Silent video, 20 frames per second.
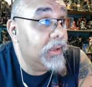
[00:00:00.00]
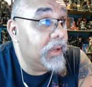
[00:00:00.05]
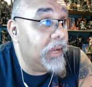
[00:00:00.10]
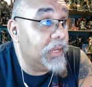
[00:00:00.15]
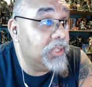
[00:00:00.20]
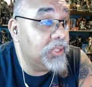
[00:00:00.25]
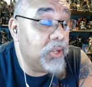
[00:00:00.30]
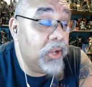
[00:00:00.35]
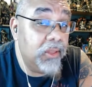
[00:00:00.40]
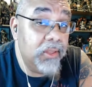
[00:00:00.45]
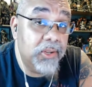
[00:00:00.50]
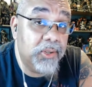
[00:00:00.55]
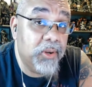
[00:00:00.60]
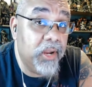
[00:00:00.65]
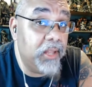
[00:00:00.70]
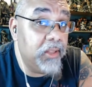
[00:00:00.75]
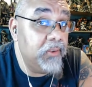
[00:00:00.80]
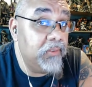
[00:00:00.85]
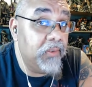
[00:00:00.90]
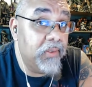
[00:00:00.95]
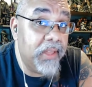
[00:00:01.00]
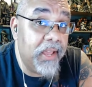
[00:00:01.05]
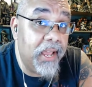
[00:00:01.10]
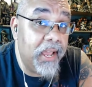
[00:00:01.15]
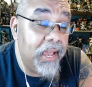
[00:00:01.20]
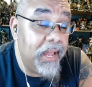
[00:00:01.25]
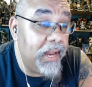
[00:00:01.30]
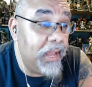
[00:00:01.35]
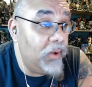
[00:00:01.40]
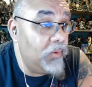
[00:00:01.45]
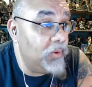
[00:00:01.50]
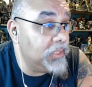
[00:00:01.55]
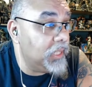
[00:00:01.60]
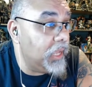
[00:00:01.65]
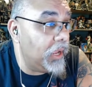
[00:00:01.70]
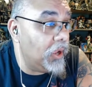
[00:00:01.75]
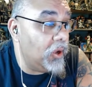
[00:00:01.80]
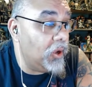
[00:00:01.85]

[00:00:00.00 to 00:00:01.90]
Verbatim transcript: I saw the trailer for that, and I was like,